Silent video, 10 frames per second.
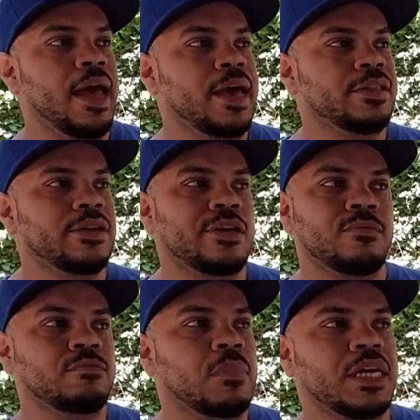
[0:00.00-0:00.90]
And
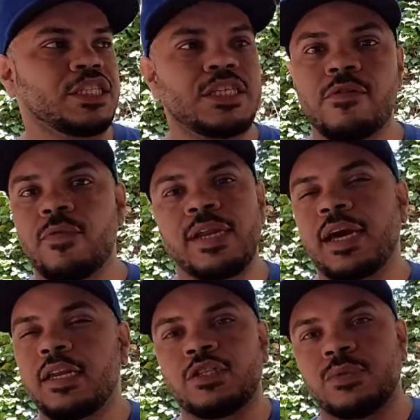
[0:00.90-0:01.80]
I just never
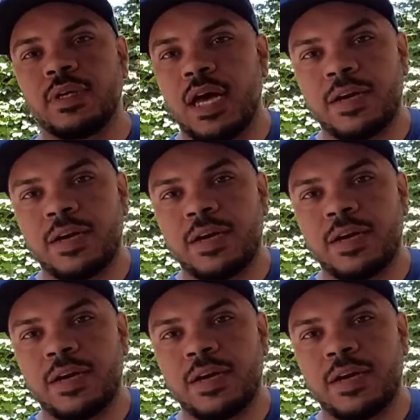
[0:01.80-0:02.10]
really got into it.